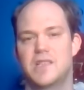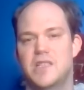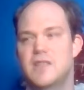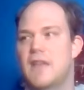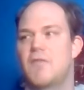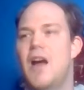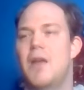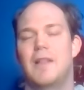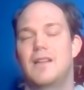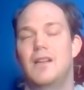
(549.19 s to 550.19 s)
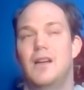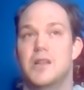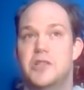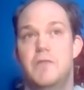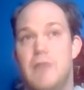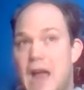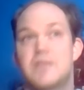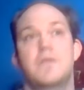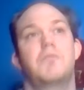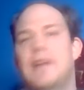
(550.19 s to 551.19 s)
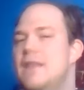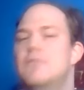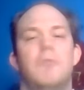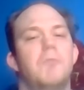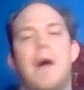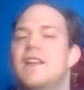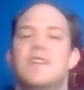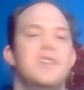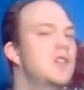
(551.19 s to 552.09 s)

She's like, Rob, like, she would actually bring in buddies.